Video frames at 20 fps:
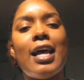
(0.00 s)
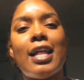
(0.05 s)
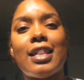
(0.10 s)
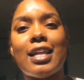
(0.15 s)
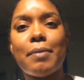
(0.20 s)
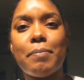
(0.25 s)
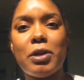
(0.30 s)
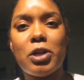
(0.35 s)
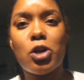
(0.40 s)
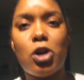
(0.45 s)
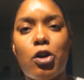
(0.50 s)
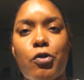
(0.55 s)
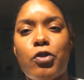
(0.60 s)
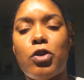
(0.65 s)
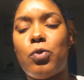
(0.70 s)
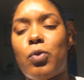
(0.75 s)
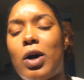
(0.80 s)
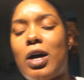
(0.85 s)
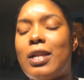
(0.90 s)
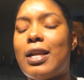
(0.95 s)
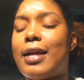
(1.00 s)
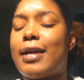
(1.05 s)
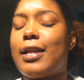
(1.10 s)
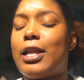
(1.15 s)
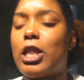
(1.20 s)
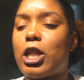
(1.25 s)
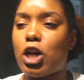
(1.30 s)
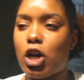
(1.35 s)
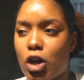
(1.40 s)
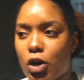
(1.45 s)
Let me know if you want like
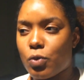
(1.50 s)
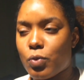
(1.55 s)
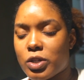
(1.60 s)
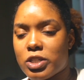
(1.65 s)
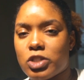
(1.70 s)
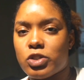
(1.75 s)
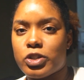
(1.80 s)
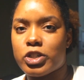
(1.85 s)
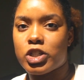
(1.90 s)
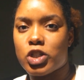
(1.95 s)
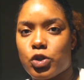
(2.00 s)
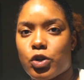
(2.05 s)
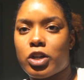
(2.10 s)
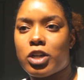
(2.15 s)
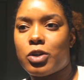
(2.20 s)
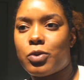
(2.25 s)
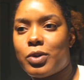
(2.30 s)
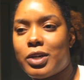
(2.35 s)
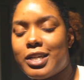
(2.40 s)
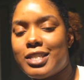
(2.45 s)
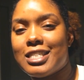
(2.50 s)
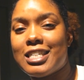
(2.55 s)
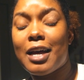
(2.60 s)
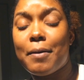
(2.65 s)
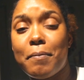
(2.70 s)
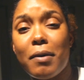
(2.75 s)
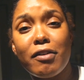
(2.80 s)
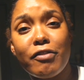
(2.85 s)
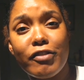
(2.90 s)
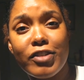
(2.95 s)
long ones or shorter ones,
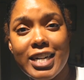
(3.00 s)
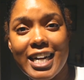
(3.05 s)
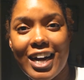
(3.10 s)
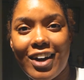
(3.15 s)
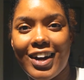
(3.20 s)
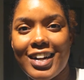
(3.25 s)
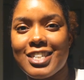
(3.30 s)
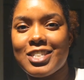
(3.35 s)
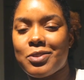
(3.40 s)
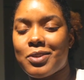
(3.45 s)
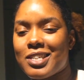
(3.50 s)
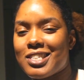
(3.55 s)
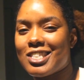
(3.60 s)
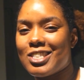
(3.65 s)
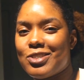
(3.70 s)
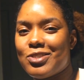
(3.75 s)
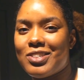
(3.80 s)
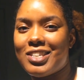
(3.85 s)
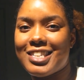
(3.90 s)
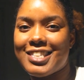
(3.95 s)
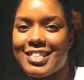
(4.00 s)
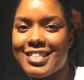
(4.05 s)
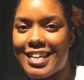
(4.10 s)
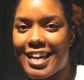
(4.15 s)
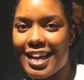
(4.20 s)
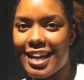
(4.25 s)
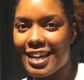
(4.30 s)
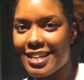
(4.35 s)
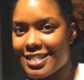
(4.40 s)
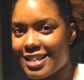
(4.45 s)
but for now I just wanted to do this
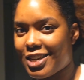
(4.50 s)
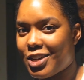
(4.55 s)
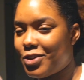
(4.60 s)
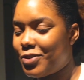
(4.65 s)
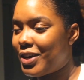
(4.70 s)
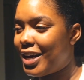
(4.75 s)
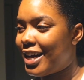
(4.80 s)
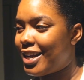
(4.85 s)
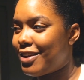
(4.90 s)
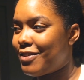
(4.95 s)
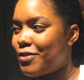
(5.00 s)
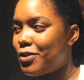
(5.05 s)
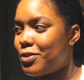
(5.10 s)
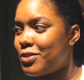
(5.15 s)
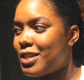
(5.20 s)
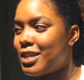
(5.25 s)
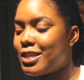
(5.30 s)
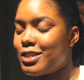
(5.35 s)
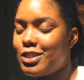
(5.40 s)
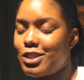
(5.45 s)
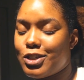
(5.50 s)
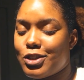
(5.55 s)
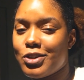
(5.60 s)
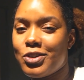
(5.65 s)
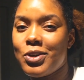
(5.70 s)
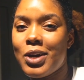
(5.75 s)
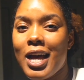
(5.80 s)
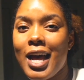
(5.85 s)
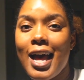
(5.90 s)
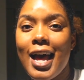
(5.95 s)
day because I knew I had a few things to do.